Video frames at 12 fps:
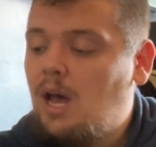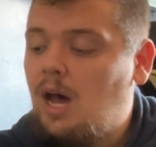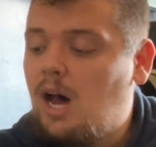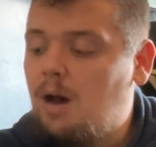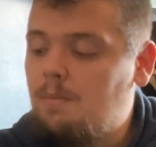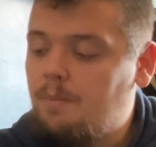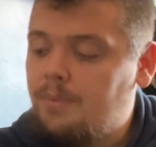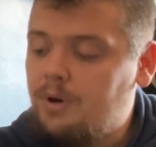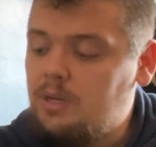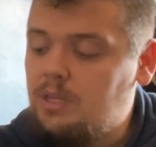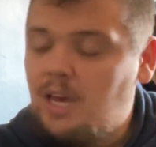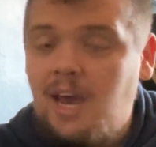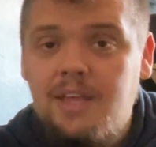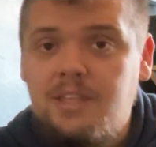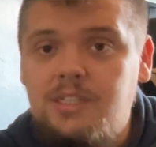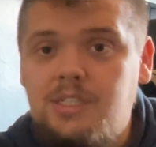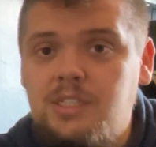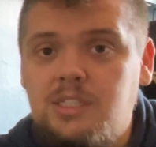But yeah,
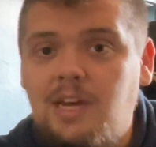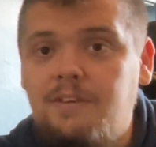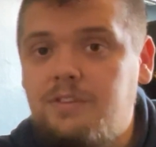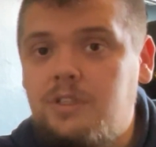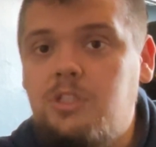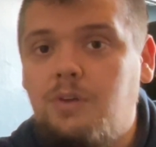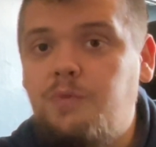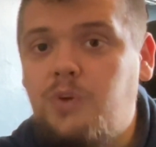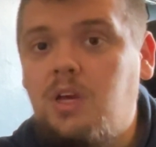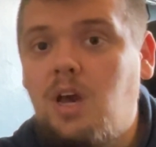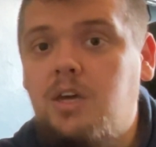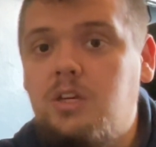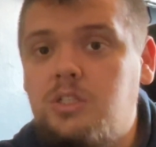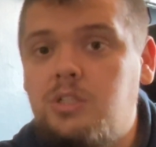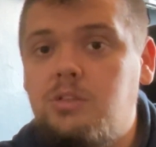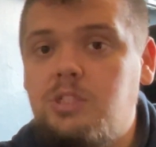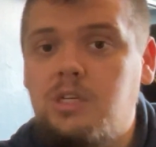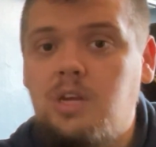this is definitely something I could
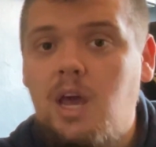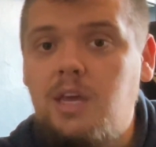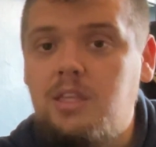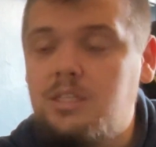use at night.